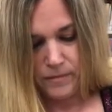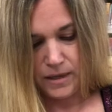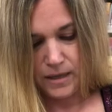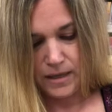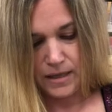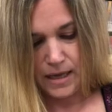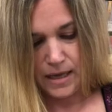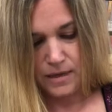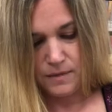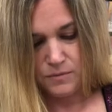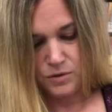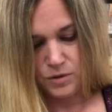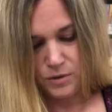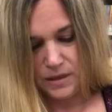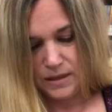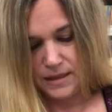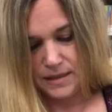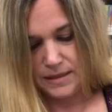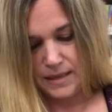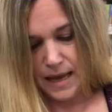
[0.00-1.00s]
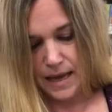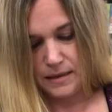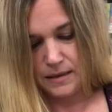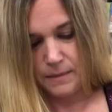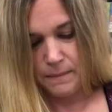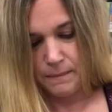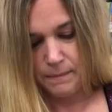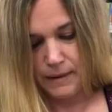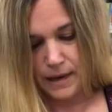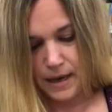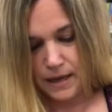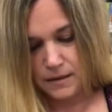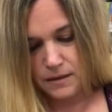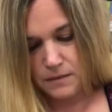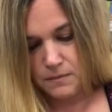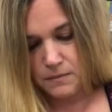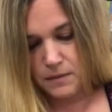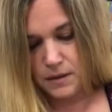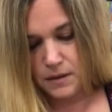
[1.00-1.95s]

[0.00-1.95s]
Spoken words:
Again, I'm doing this at the bottom.